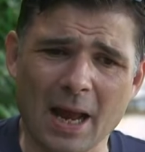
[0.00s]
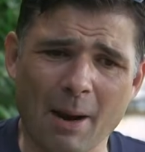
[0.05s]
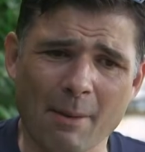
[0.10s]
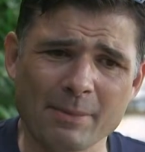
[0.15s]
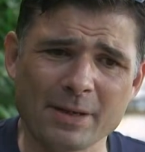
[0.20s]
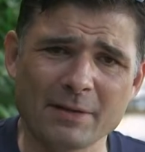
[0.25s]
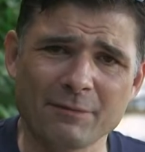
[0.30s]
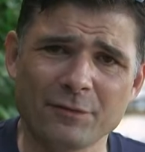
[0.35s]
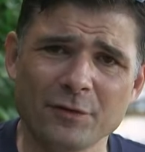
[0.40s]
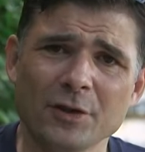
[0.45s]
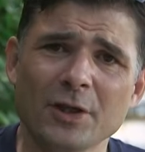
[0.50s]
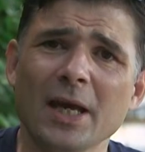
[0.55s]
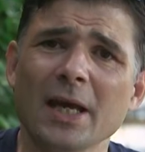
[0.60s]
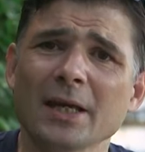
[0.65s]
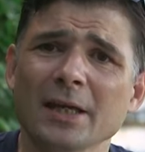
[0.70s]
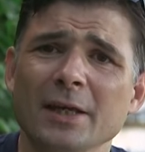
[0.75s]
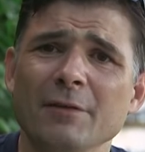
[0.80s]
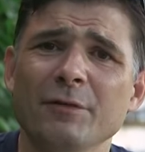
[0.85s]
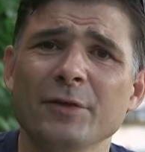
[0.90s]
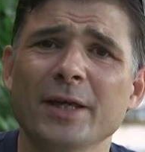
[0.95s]
I mean, if you
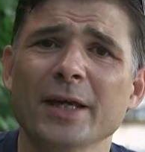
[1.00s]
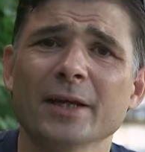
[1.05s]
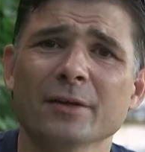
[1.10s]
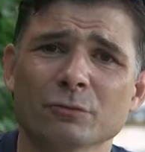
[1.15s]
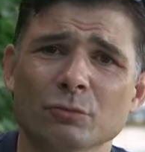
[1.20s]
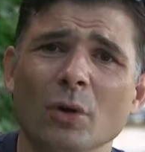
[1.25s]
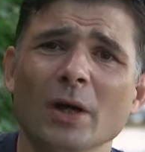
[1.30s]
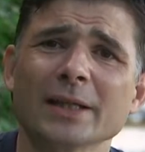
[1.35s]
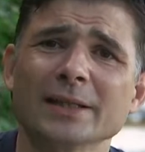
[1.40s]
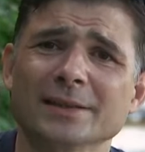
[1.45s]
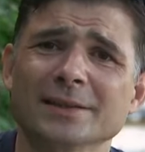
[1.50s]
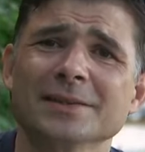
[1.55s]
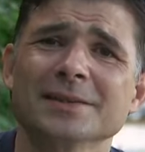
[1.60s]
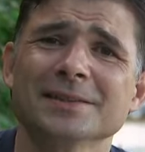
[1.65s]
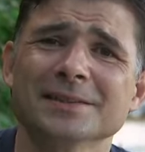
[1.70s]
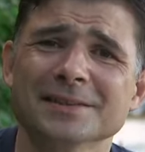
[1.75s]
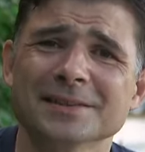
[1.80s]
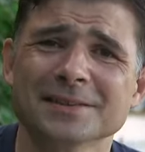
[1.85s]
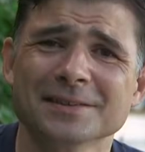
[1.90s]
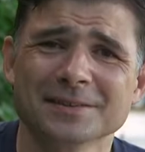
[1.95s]
get it right
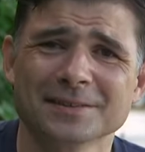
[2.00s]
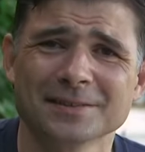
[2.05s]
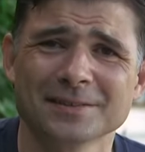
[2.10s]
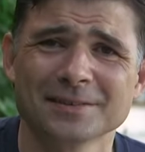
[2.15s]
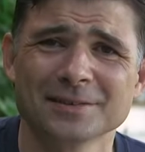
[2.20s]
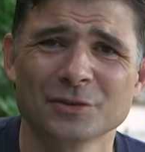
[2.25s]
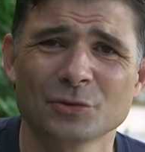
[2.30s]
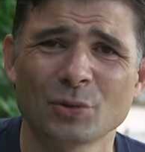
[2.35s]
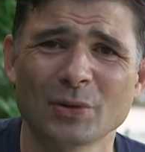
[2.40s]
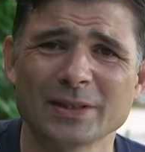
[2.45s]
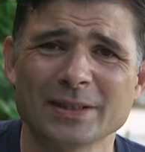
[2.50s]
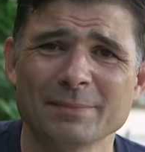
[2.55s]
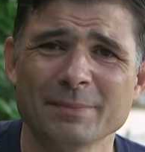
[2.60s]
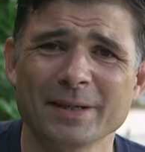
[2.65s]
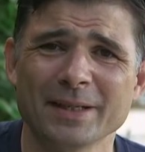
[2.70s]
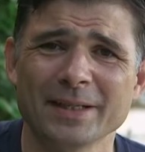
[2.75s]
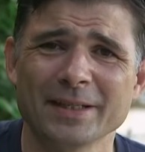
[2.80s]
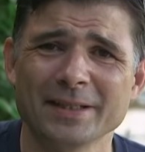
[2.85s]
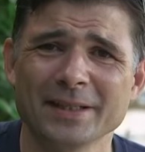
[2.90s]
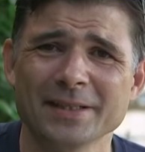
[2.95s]
20
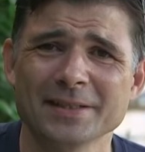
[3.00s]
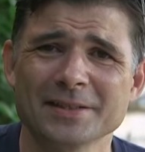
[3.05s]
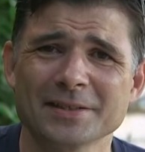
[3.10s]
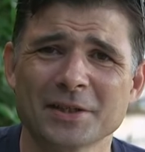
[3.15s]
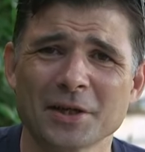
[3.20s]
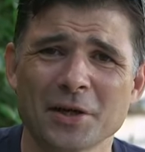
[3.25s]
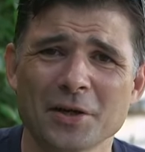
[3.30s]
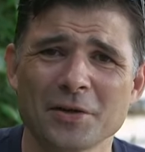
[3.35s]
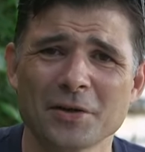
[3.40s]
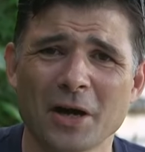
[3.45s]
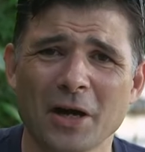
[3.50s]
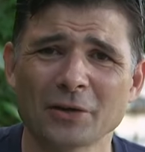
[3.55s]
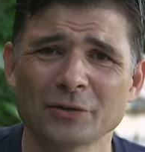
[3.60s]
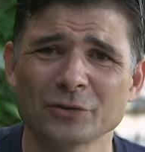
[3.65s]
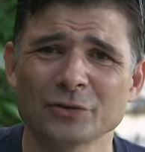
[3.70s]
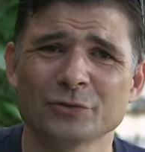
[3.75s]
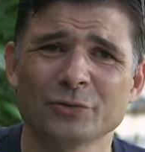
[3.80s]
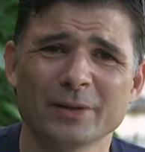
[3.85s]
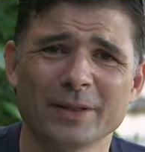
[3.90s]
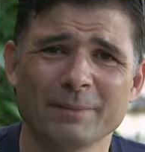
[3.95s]
million years ago,
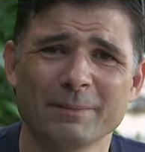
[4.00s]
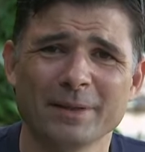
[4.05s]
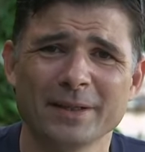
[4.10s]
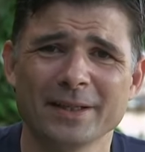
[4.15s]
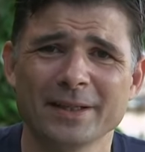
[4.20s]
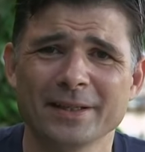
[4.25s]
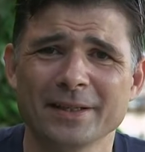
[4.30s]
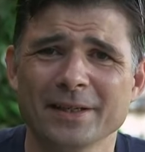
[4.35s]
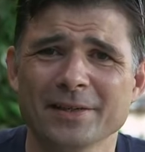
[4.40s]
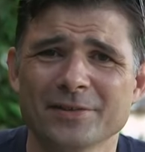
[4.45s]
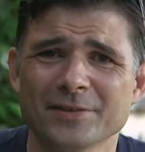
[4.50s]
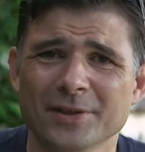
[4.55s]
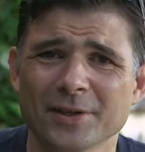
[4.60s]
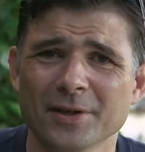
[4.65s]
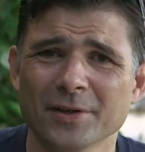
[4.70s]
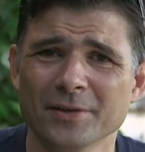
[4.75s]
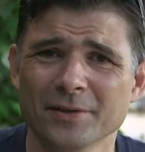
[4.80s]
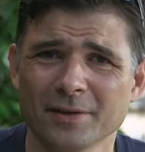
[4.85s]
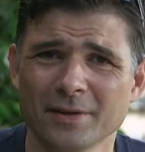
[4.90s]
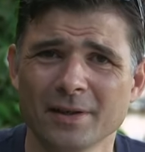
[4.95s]
120 million years
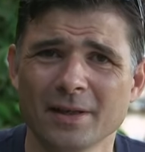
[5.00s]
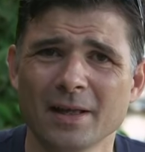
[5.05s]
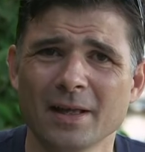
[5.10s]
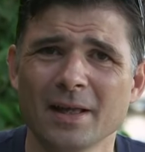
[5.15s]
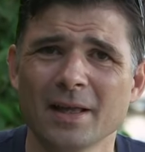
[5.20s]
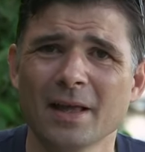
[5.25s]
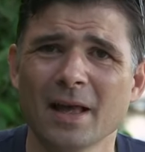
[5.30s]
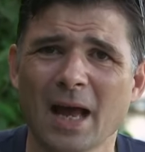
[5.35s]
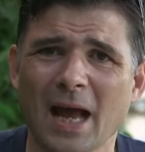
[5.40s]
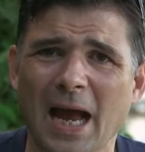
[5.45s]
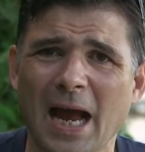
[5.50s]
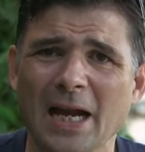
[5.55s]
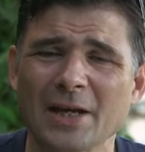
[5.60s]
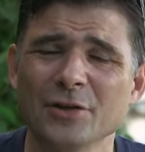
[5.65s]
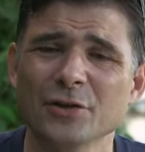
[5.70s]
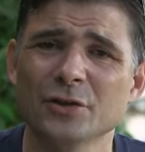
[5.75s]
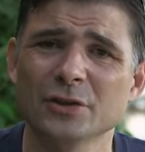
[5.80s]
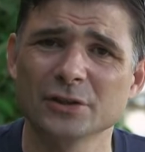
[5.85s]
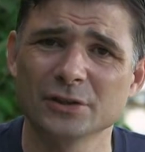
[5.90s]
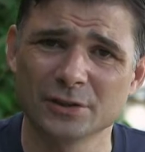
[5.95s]
ago,
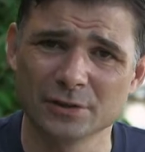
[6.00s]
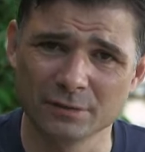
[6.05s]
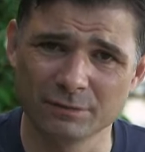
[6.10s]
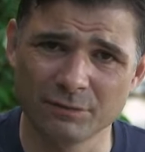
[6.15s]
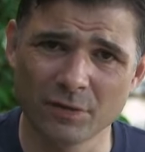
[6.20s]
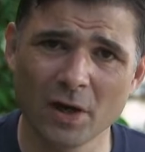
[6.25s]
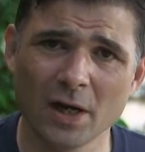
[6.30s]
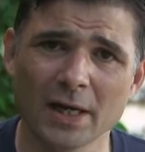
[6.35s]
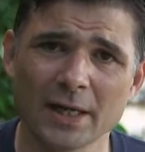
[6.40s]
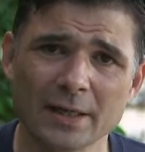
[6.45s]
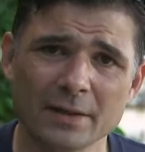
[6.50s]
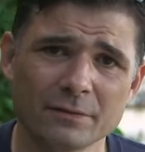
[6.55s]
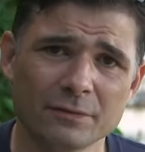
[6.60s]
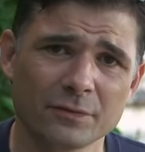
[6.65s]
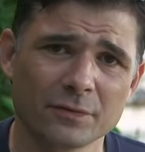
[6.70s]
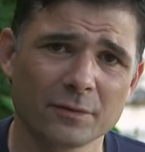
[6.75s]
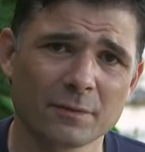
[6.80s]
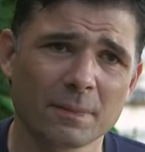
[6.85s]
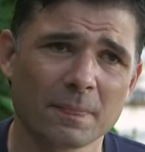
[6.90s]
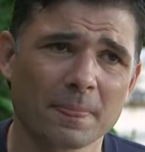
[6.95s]
and you can
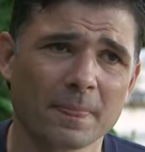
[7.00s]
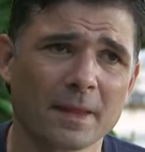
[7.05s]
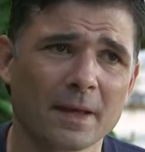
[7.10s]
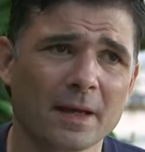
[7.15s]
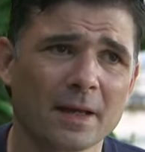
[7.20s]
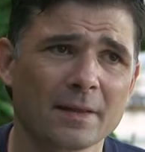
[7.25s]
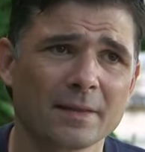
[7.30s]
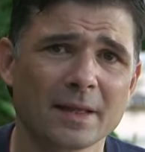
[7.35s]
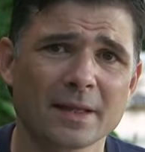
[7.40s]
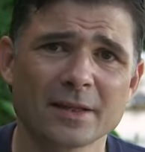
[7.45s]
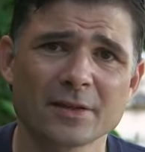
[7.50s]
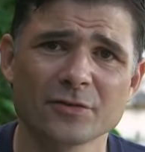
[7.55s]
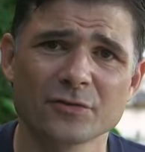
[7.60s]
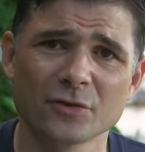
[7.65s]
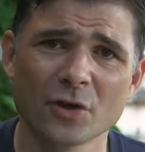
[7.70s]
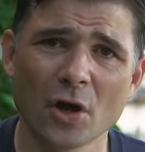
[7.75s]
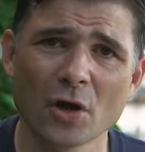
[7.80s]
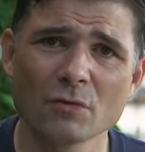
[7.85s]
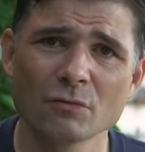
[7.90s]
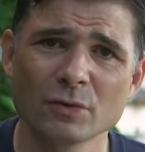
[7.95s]
survive, then there's
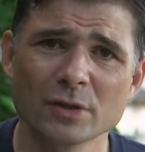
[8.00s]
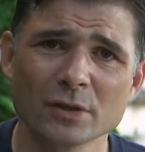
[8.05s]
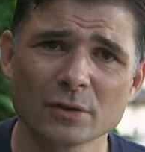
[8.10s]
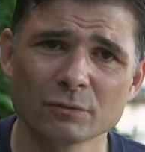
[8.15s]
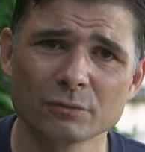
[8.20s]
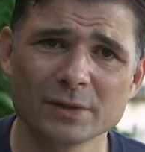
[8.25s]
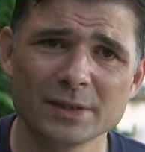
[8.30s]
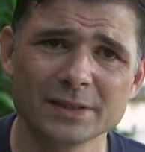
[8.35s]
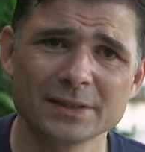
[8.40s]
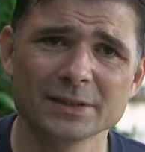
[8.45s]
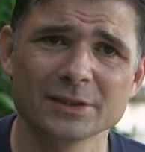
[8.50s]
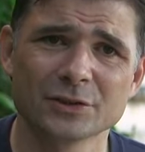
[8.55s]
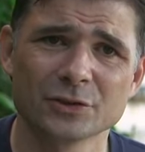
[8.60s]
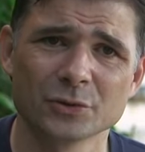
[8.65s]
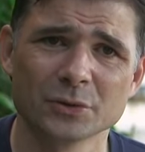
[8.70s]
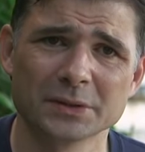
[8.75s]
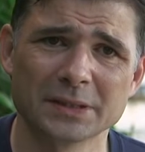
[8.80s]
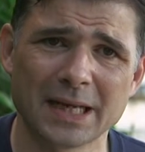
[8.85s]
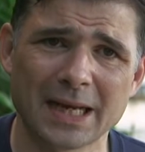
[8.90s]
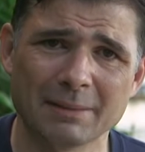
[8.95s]
no real reason
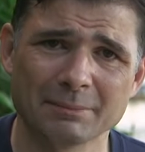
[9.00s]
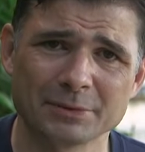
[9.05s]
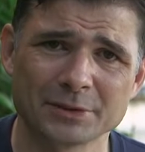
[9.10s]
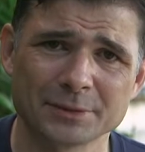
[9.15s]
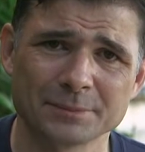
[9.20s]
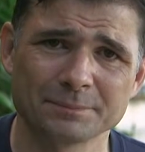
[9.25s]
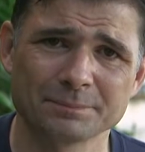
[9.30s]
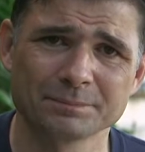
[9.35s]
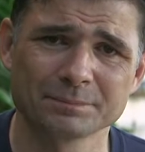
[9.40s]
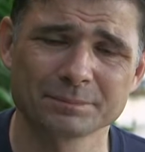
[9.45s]
to adapt.